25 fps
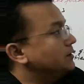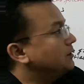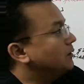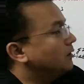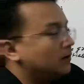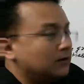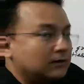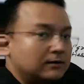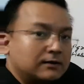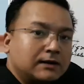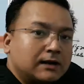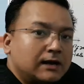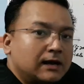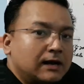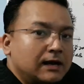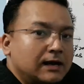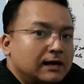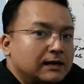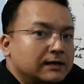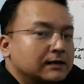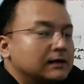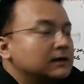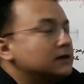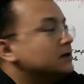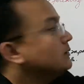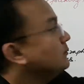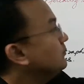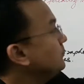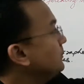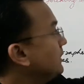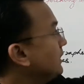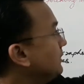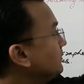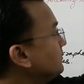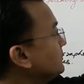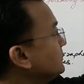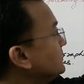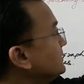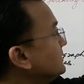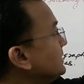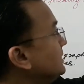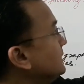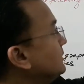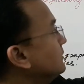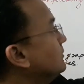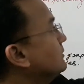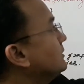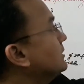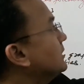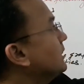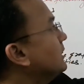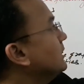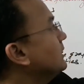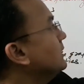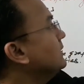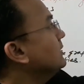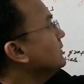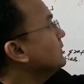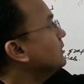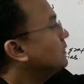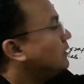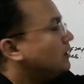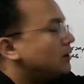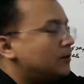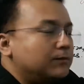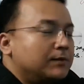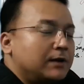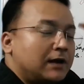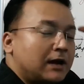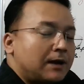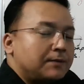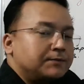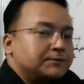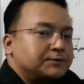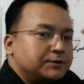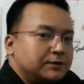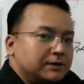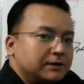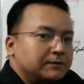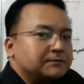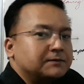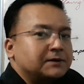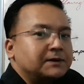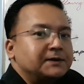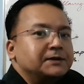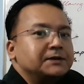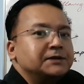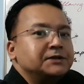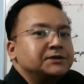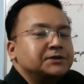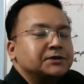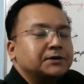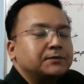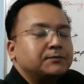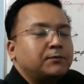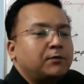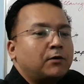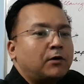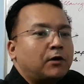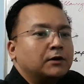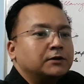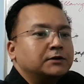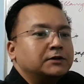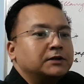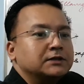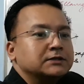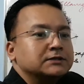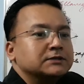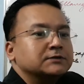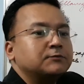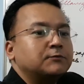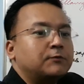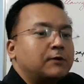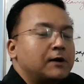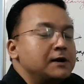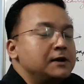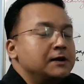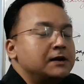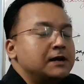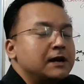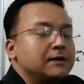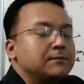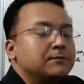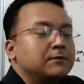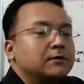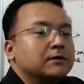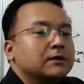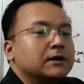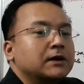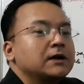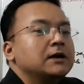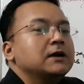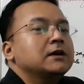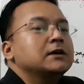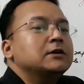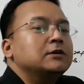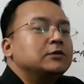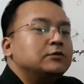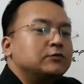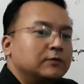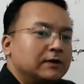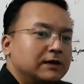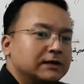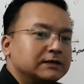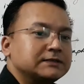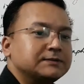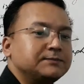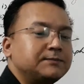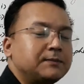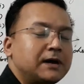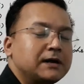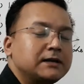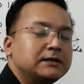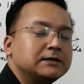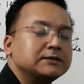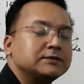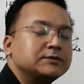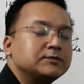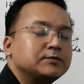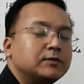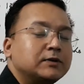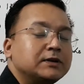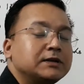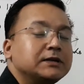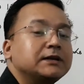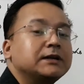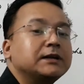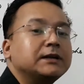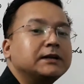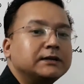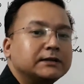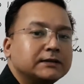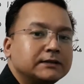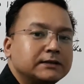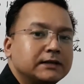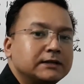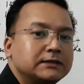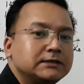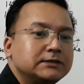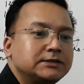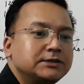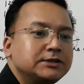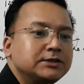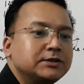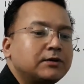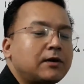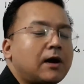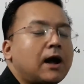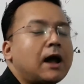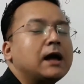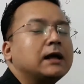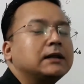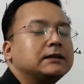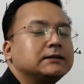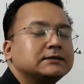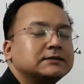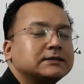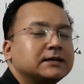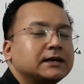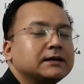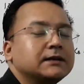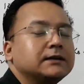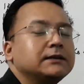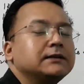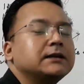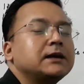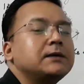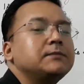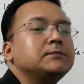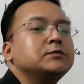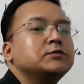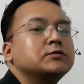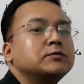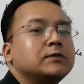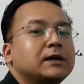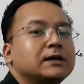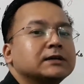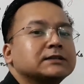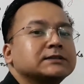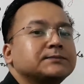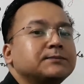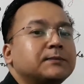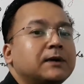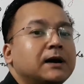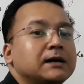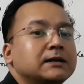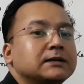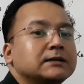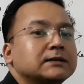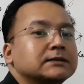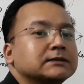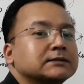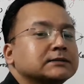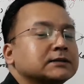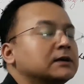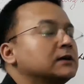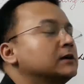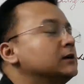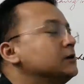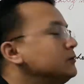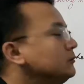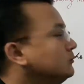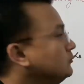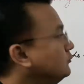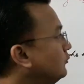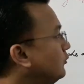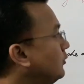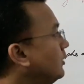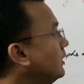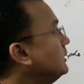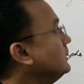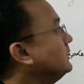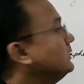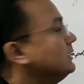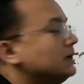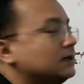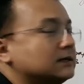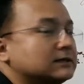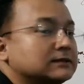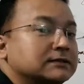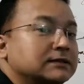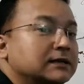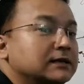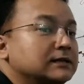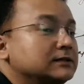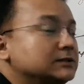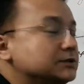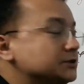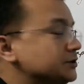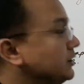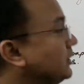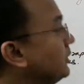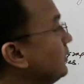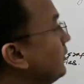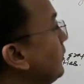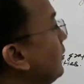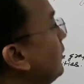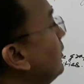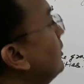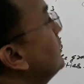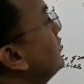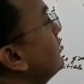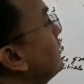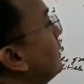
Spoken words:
All right, we have to see, okay, we have to give condition for this. One time, okay, 2x minus 1 greater than 0, and second time 2x minus 1 less than 0.